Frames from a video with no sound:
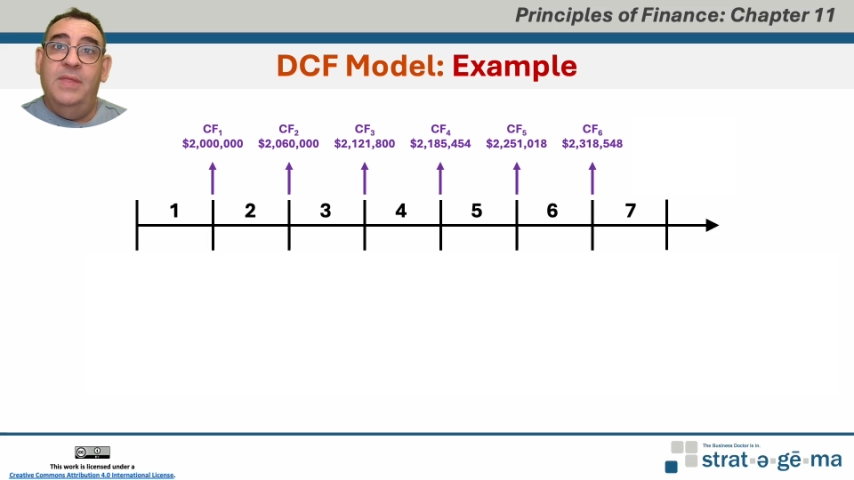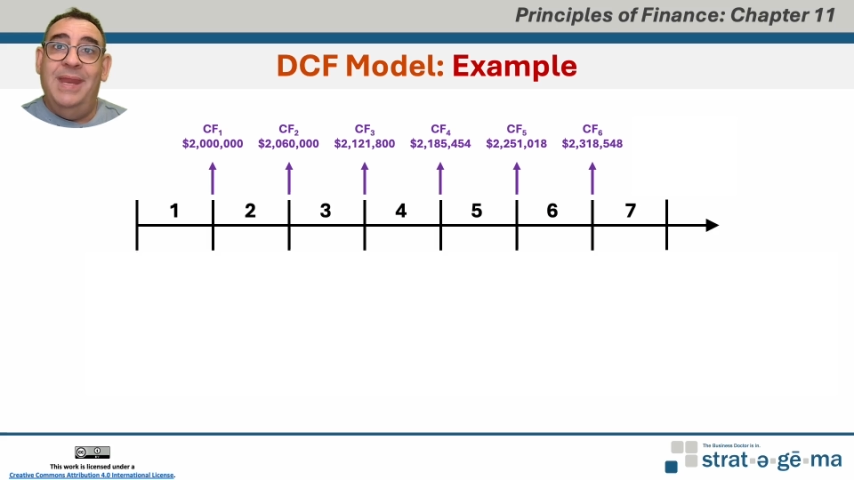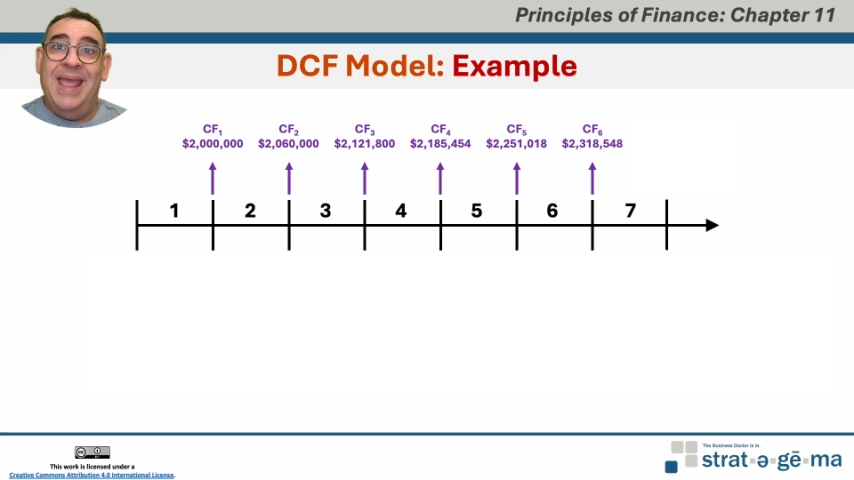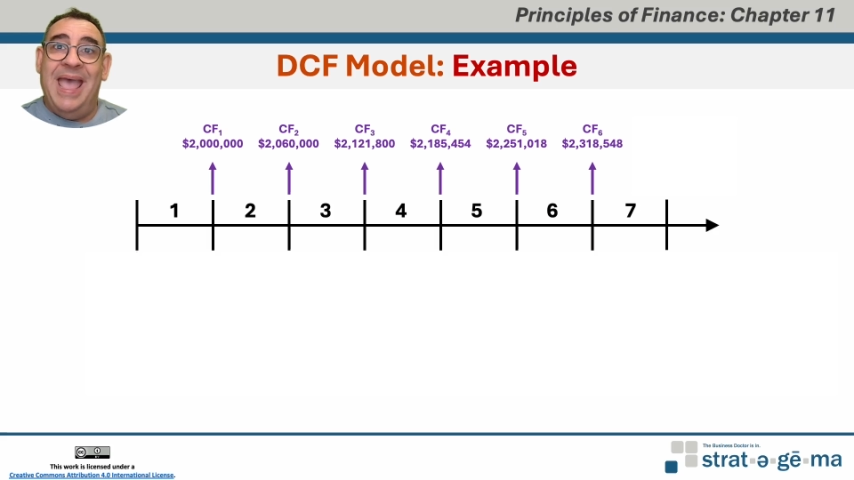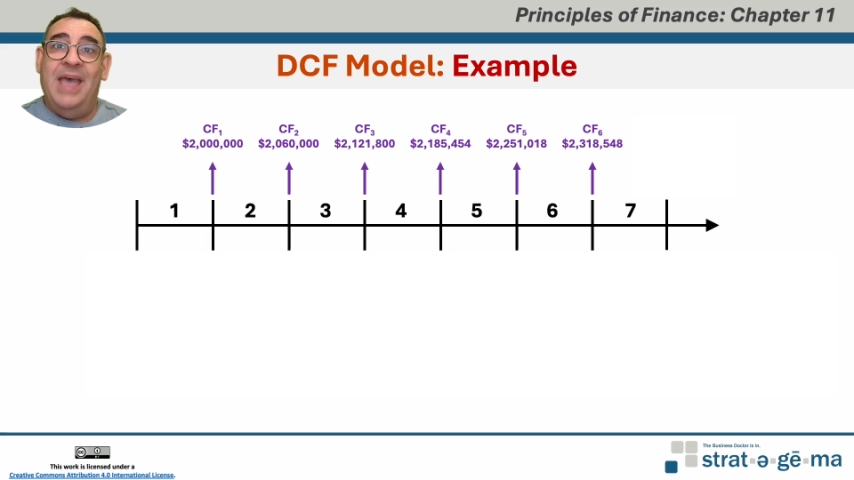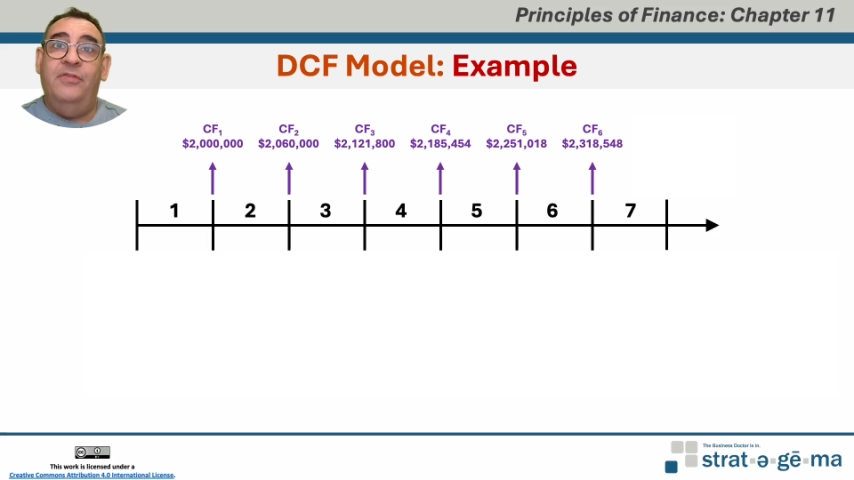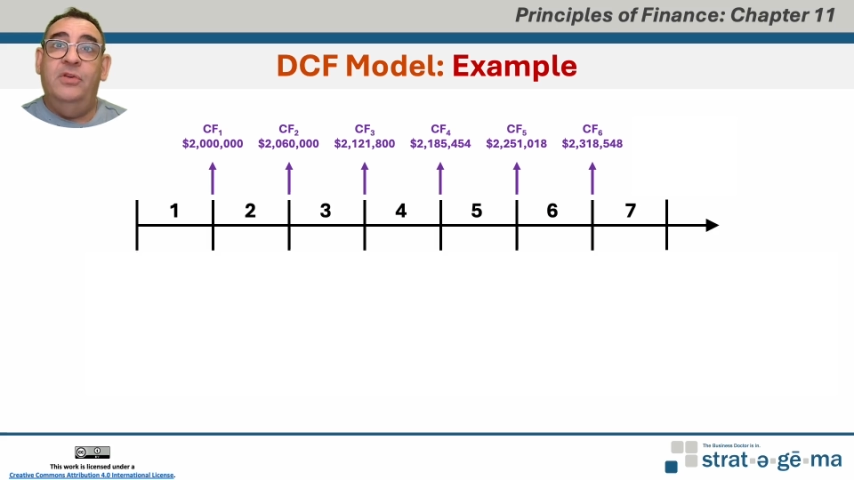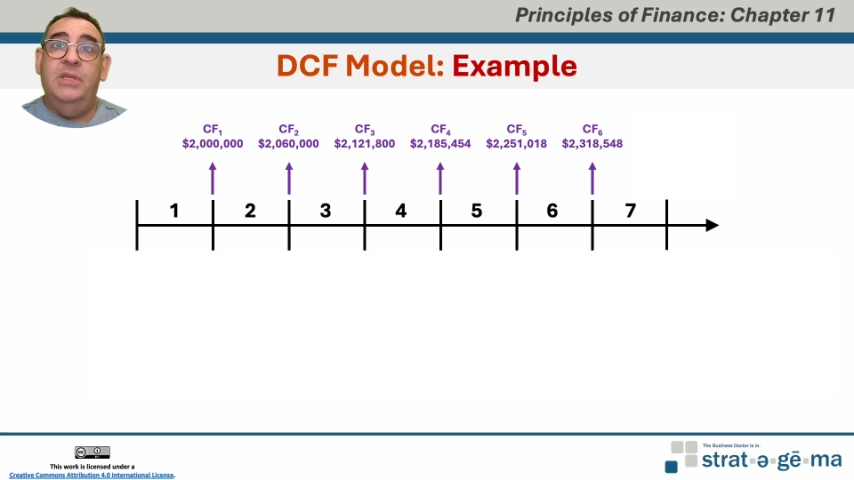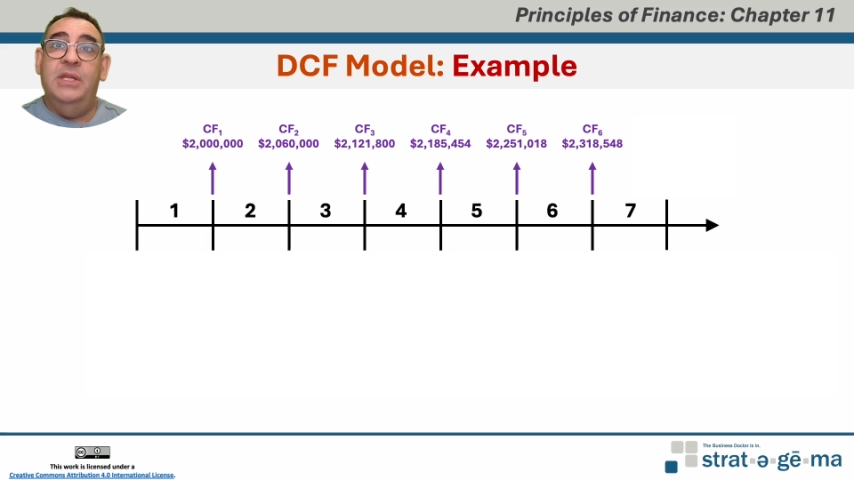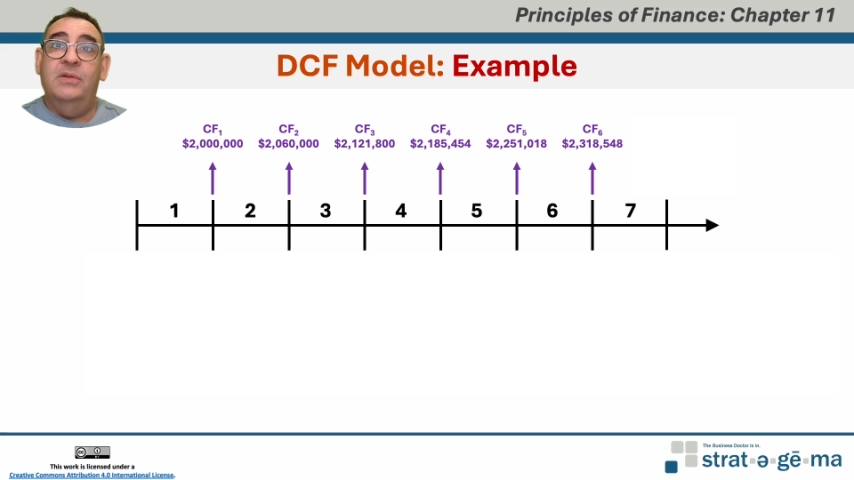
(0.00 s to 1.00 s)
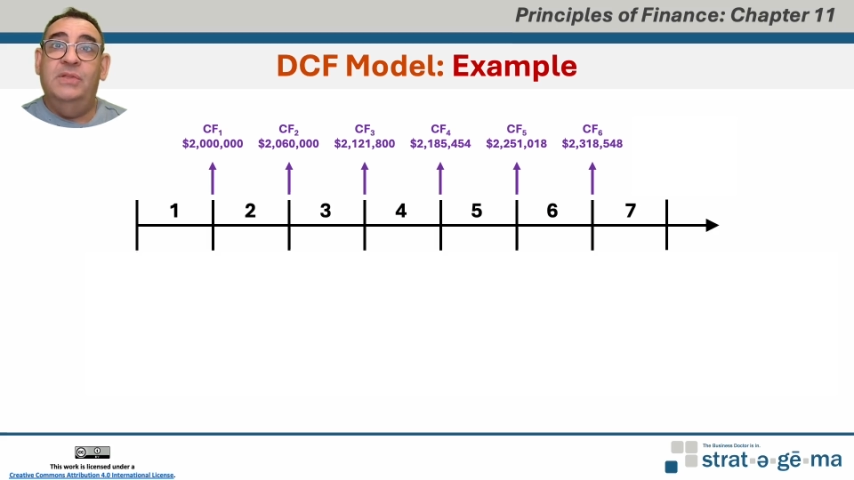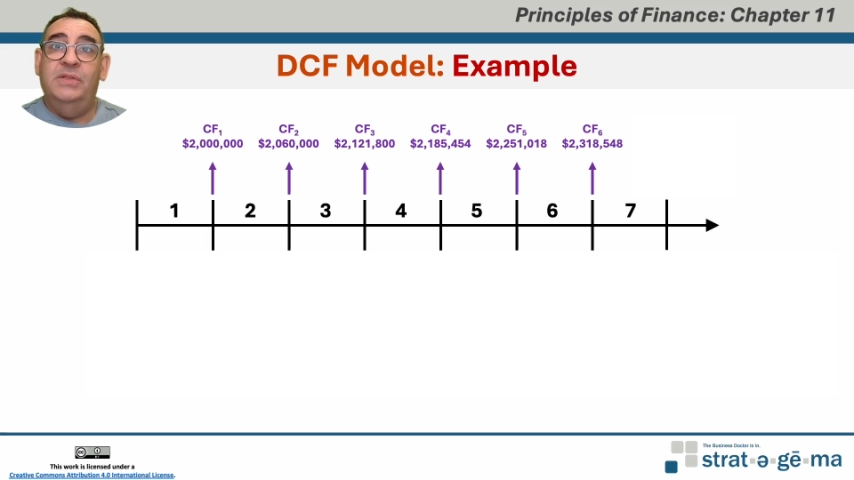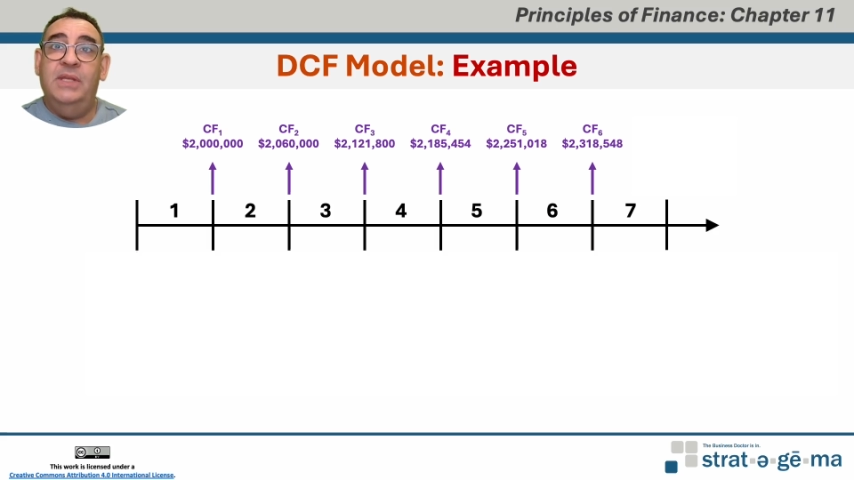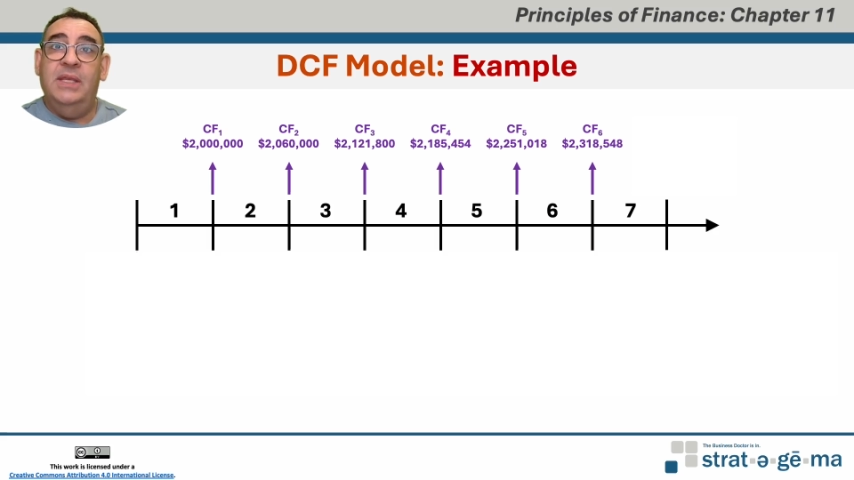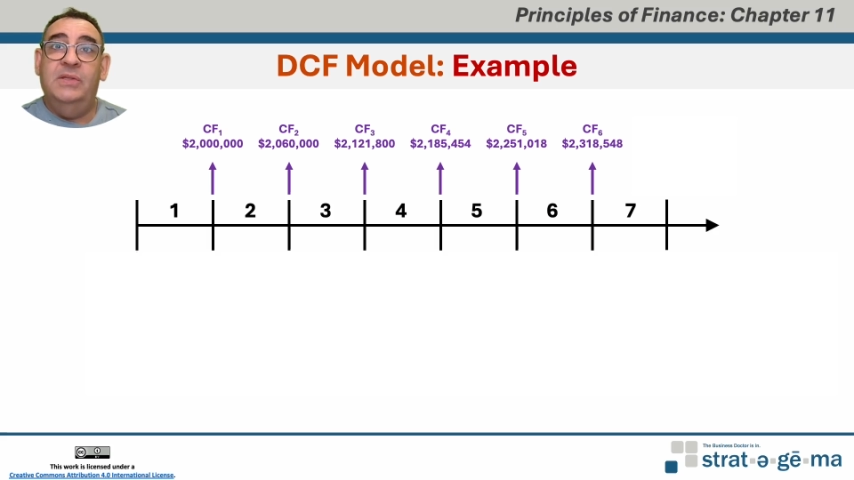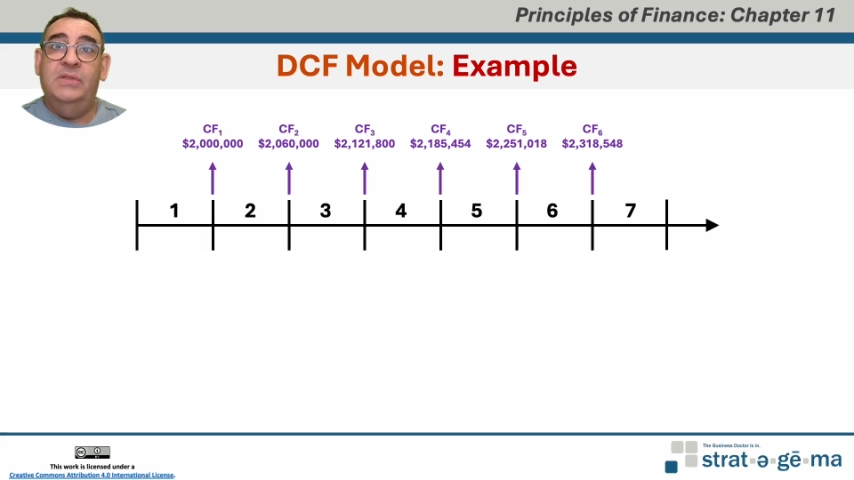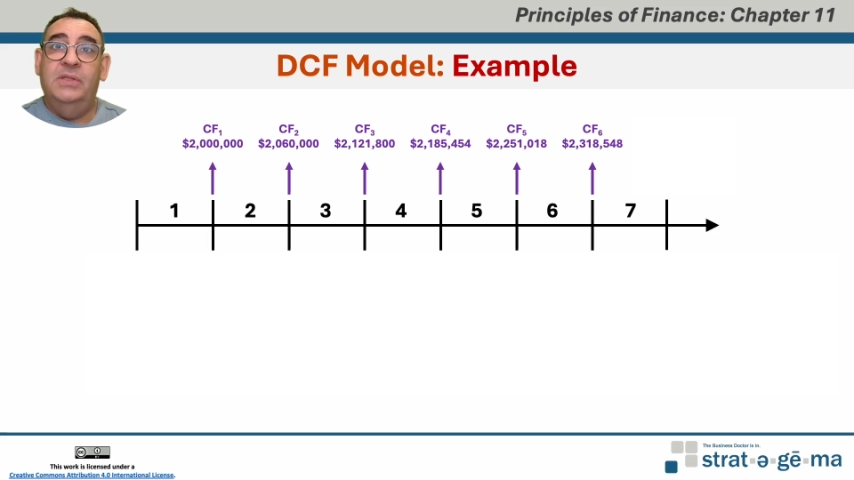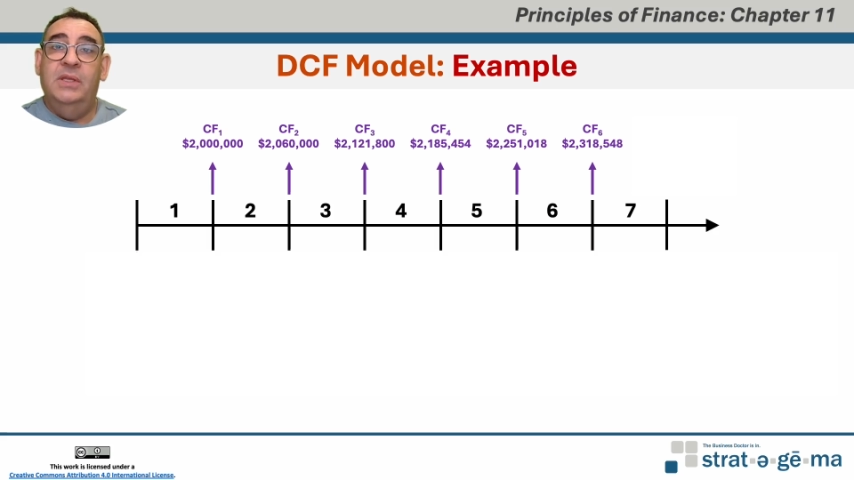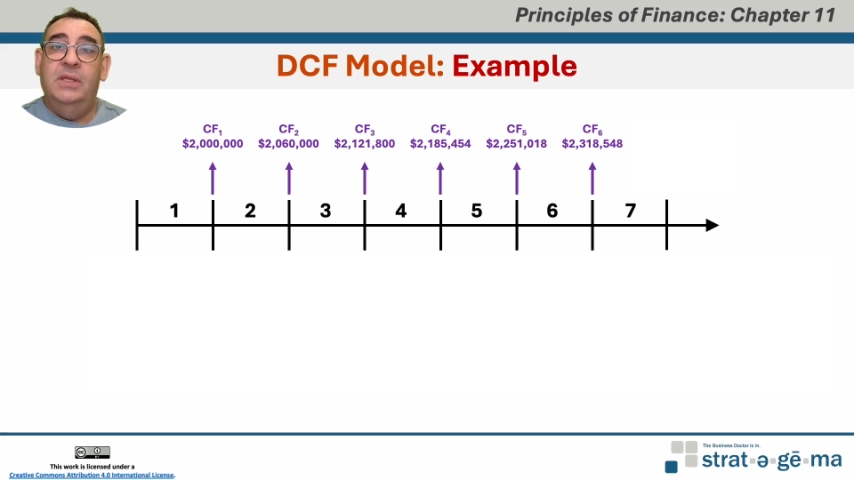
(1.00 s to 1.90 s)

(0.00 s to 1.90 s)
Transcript: that after year 6,